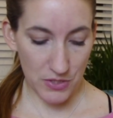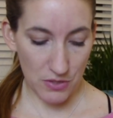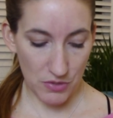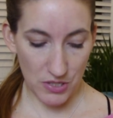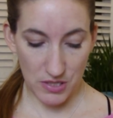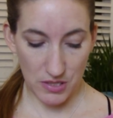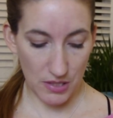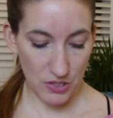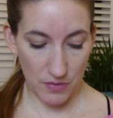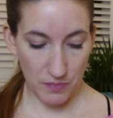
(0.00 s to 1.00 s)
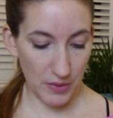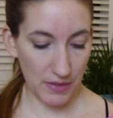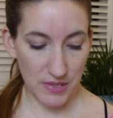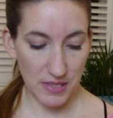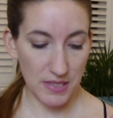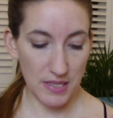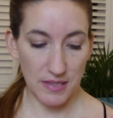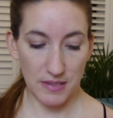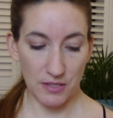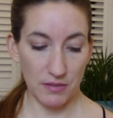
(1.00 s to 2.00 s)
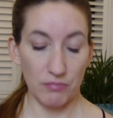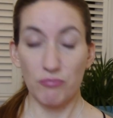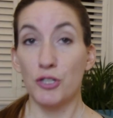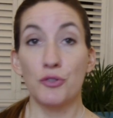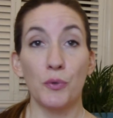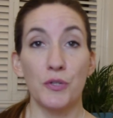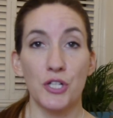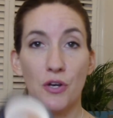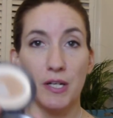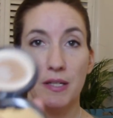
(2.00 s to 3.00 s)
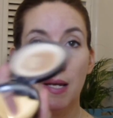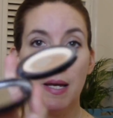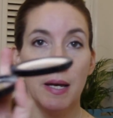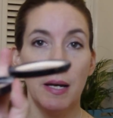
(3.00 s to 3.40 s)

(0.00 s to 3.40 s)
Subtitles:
So just to touch up when I was in the cities, control the shine.